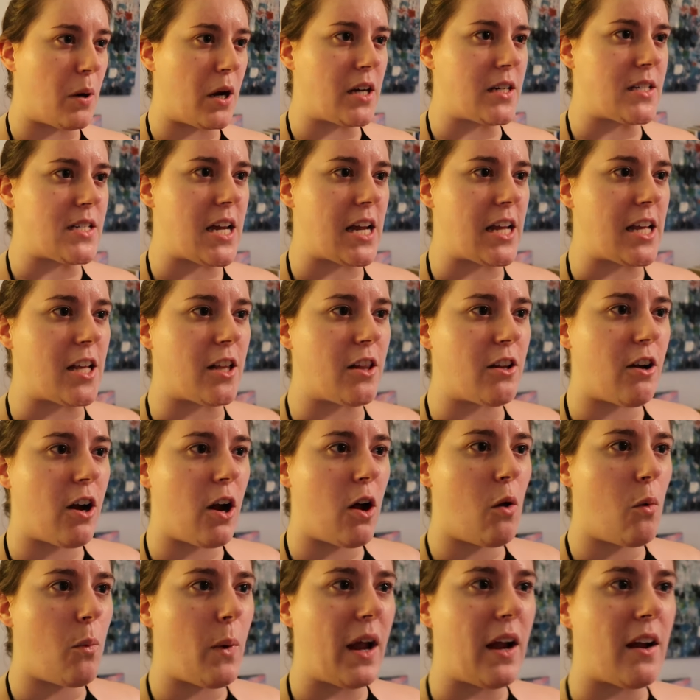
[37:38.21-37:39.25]

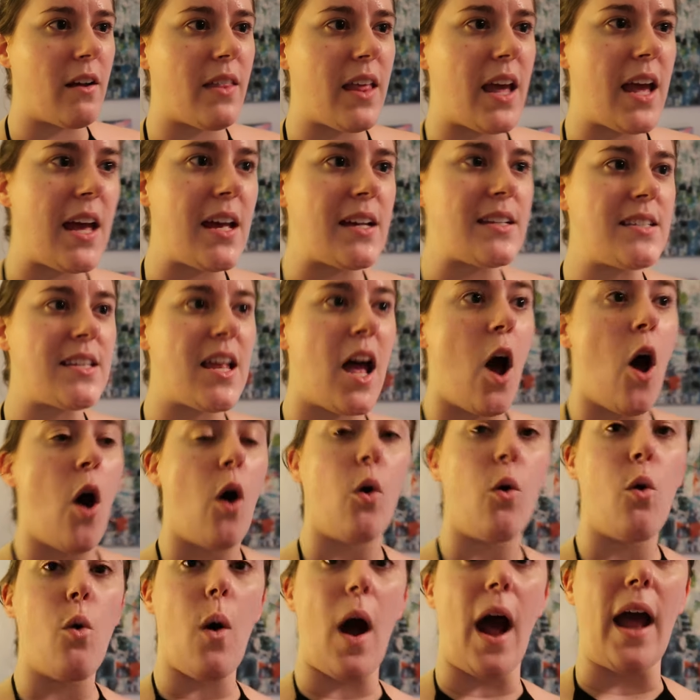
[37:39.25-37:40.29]
particular I'll wear this.
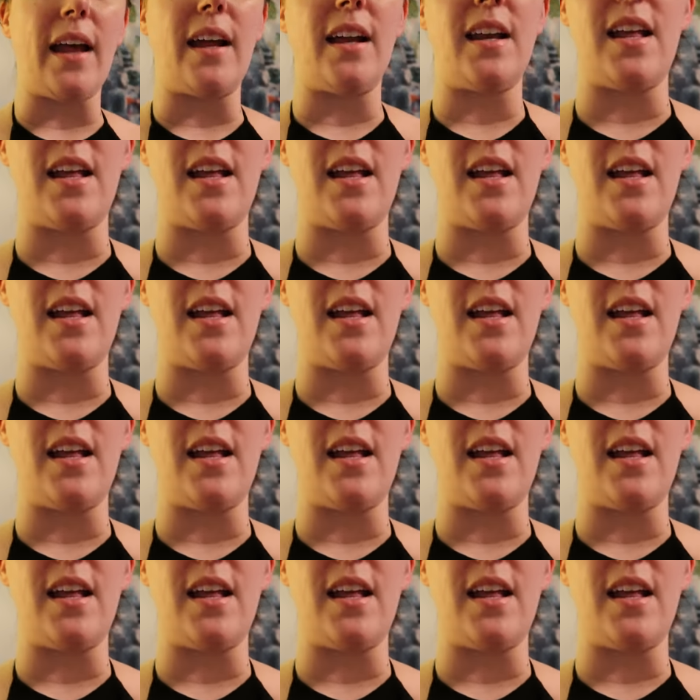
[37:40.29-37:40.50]
Oh, I